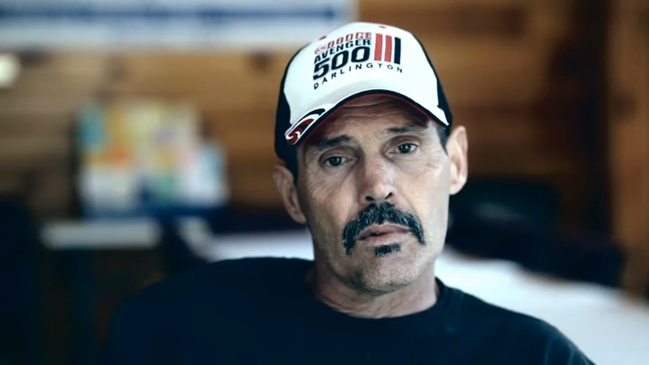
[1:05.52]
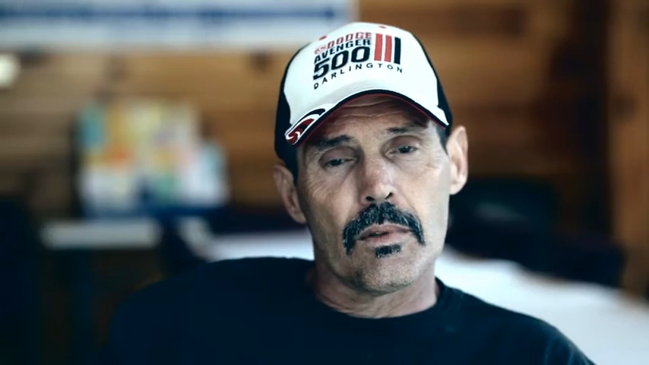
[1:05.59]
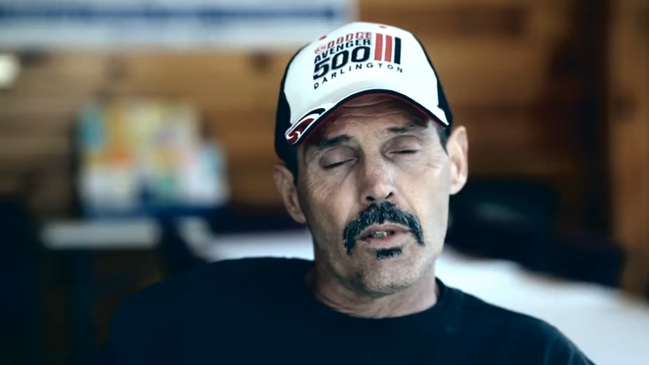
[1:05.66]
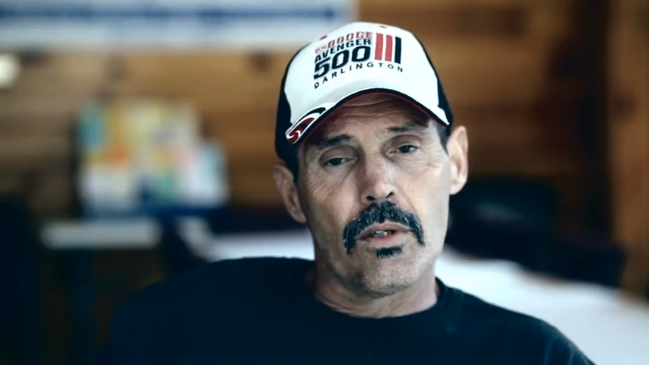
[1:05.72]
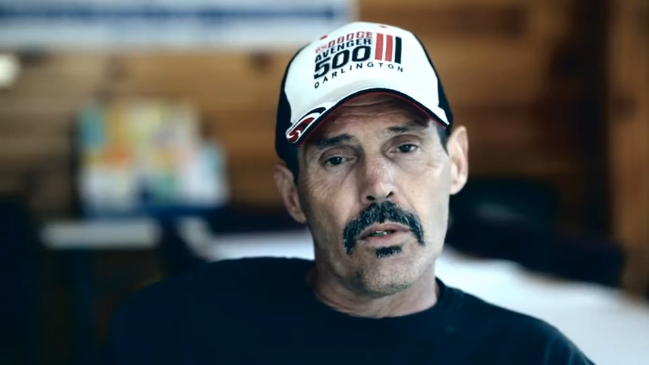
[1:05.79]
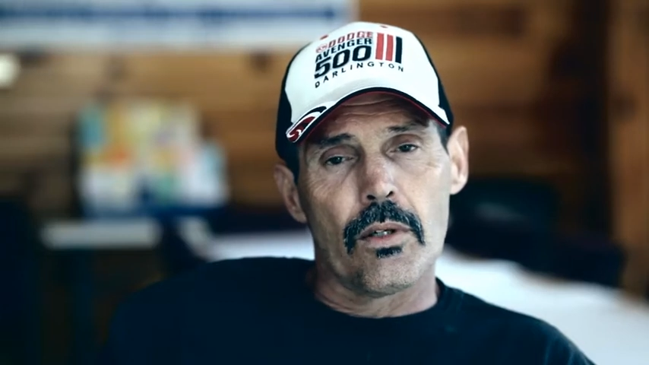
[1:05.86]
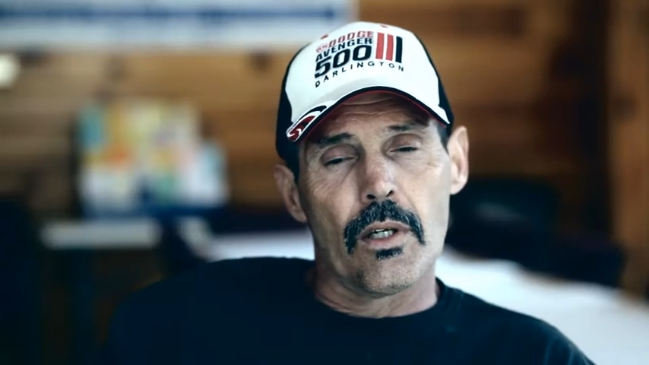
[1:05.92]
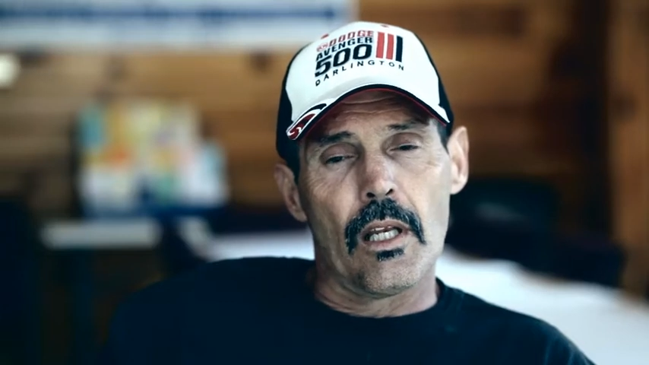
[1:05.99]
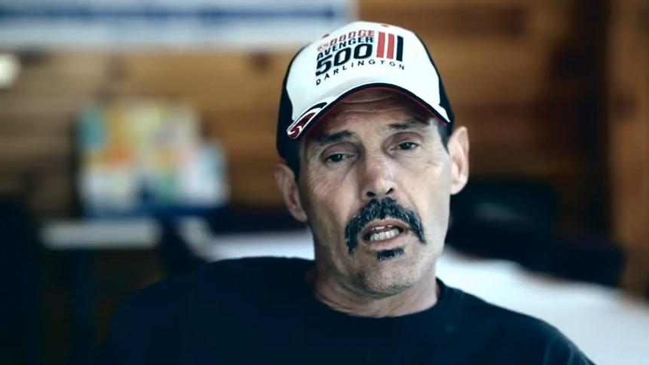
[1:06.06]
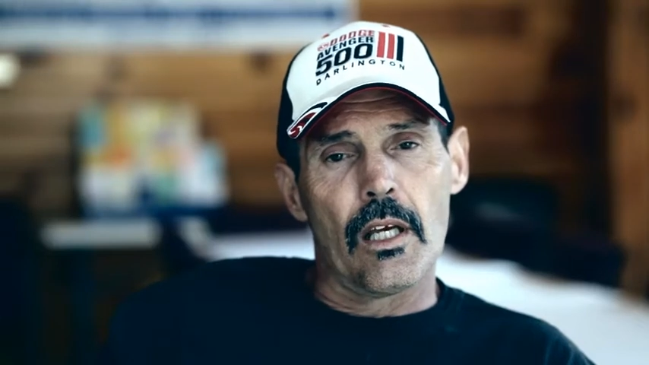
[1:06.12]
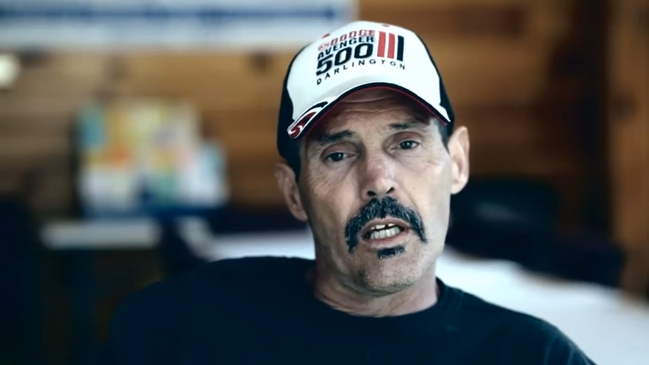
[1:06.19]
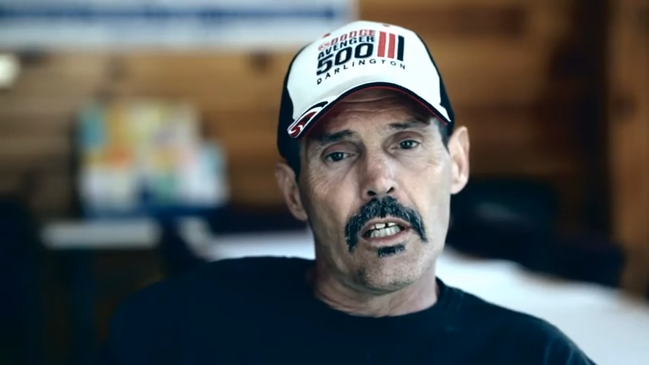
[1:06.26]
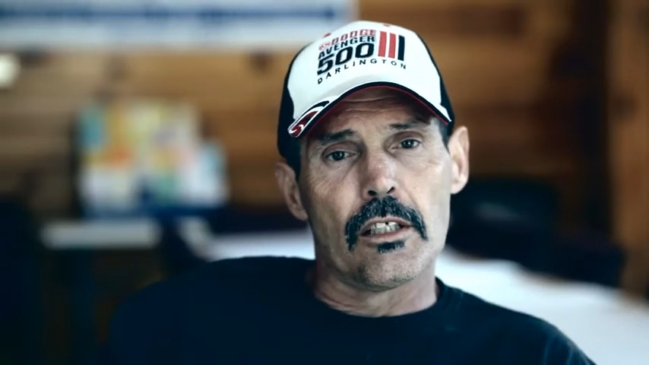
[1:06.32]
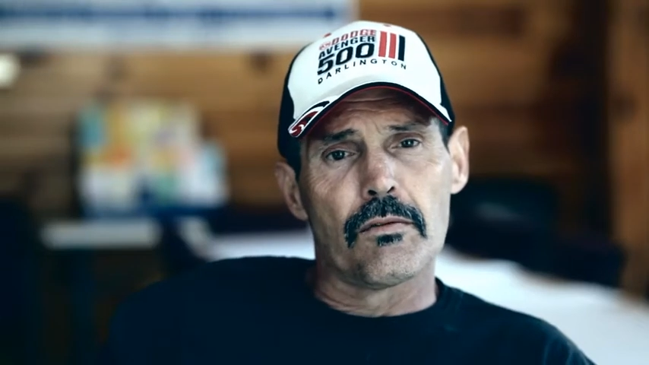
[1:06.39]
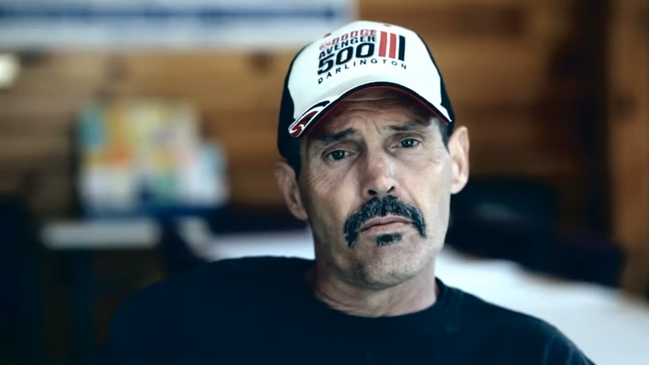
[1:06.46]
Here in the
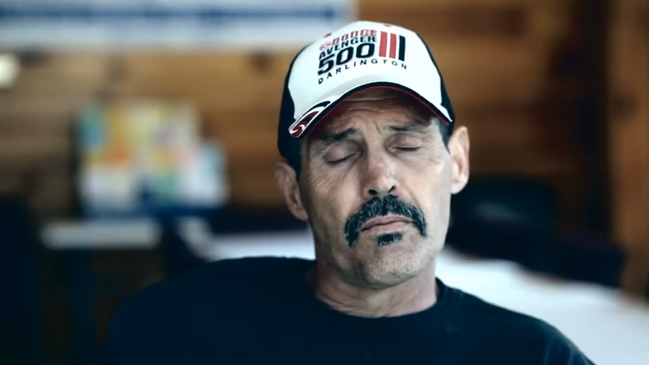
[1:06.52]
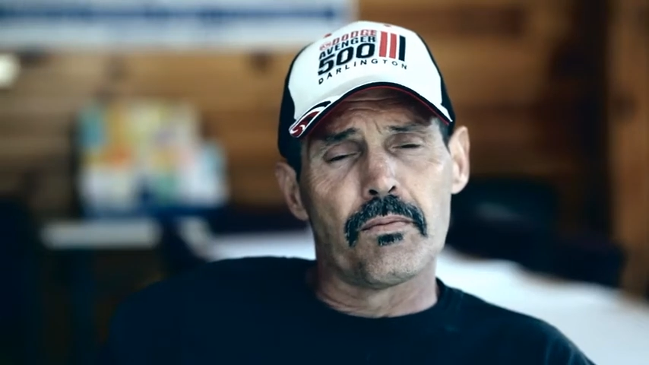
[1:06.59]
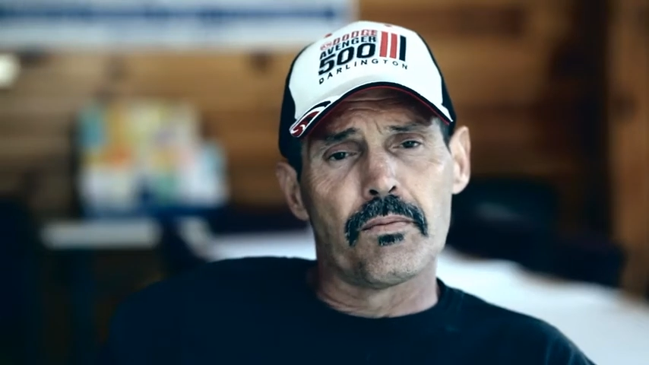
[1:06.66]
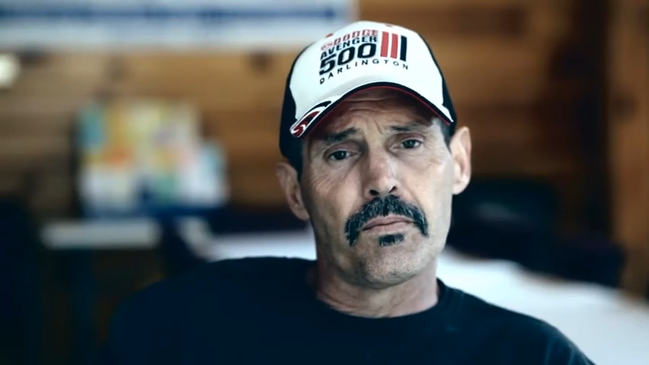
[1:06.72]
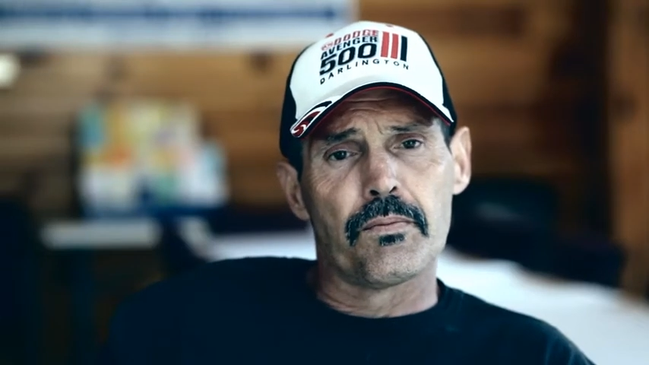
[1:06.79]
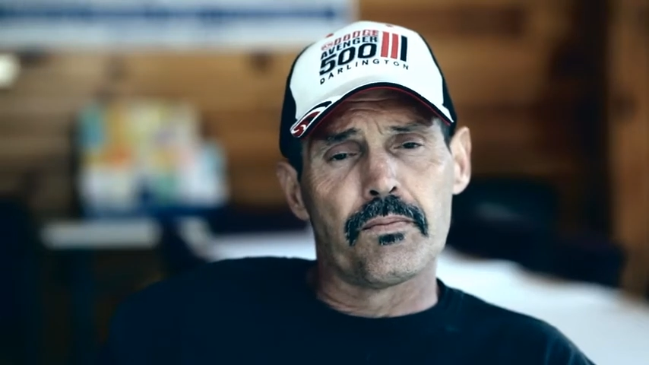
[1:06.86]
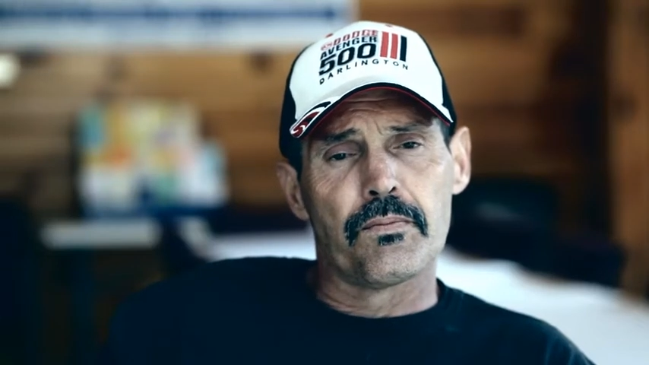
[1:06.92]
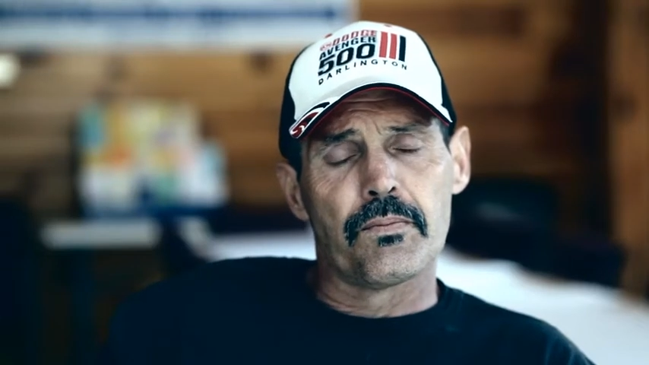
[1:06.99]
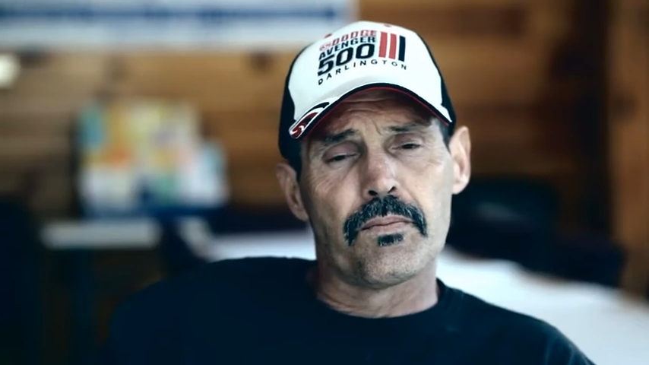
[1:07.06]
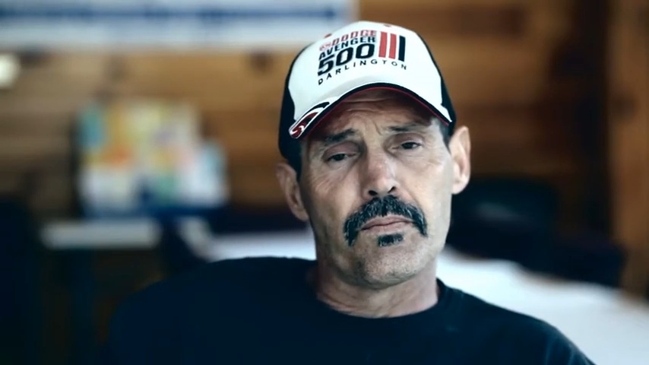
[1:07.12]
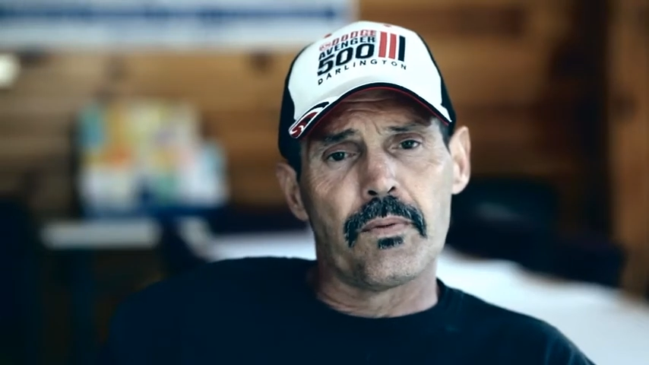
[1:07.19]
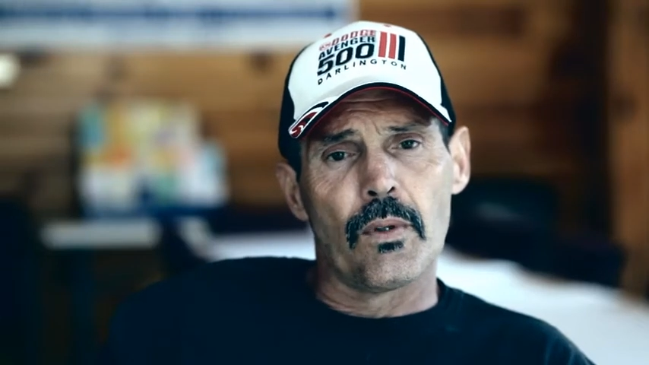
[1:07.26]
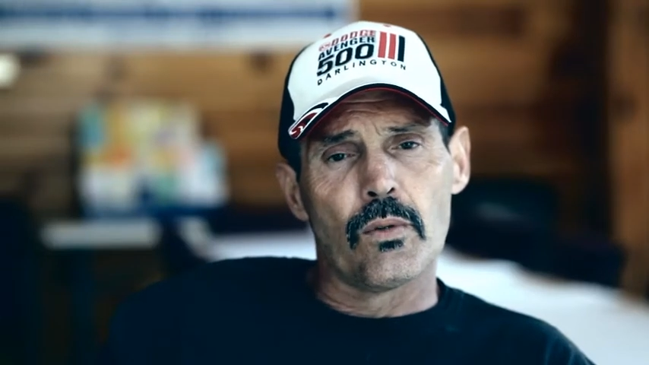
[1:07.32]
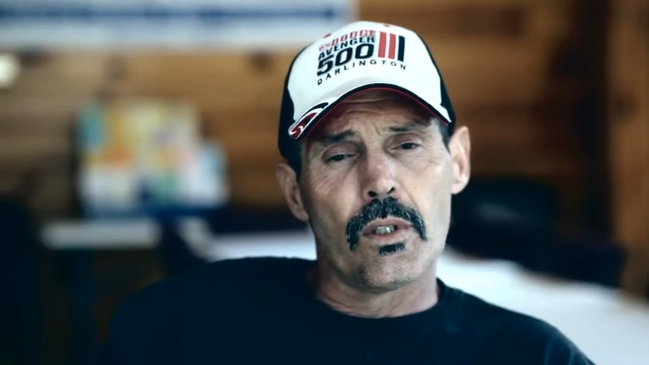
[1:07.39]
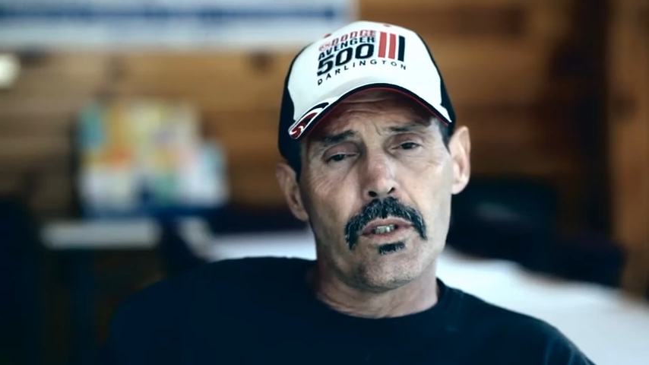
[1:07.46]
last 4